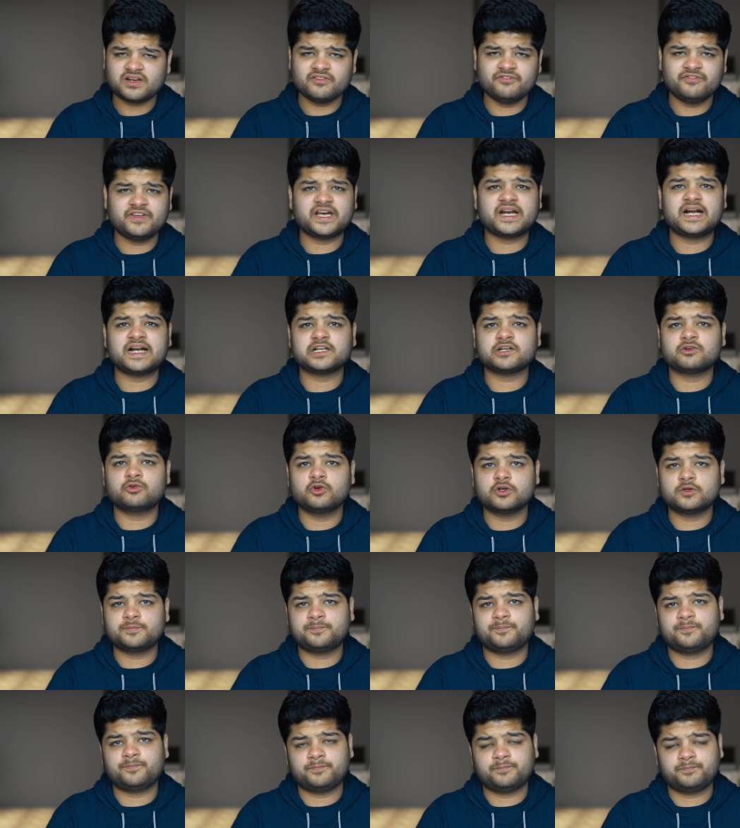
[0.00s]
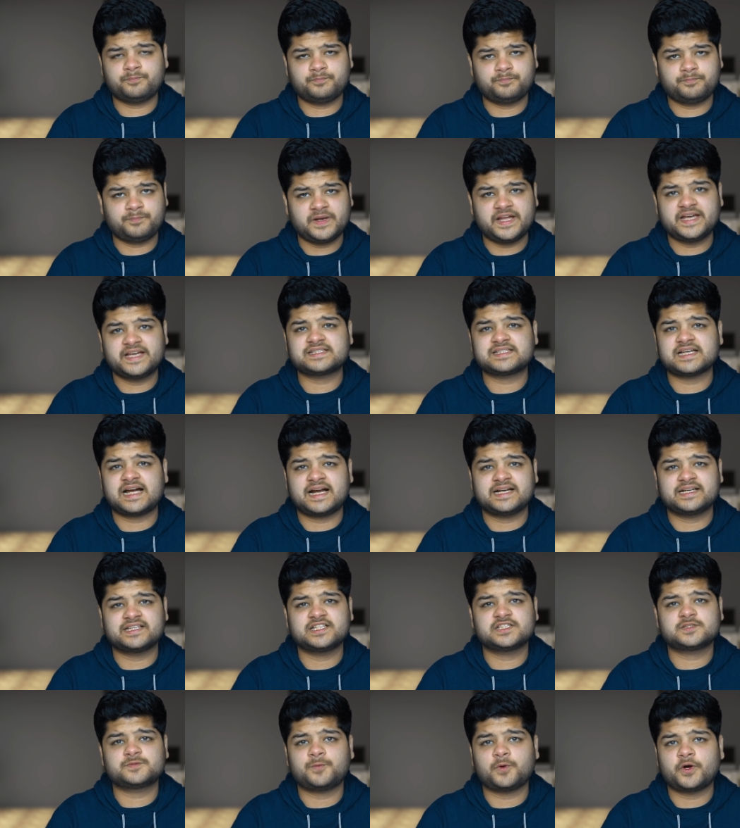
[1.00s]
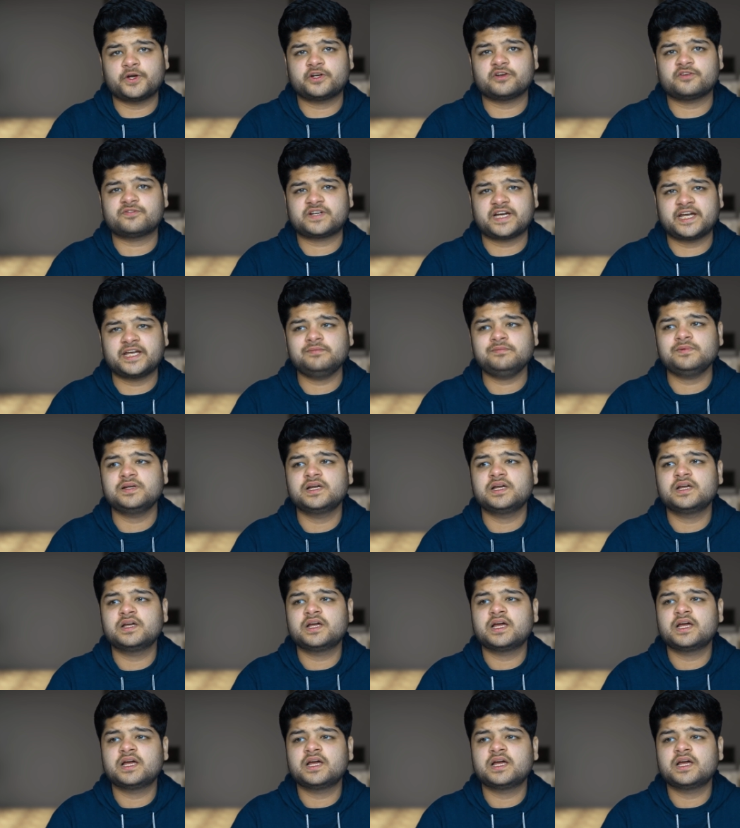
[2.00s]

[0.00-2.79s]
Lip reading: we are at a good place at this point of time,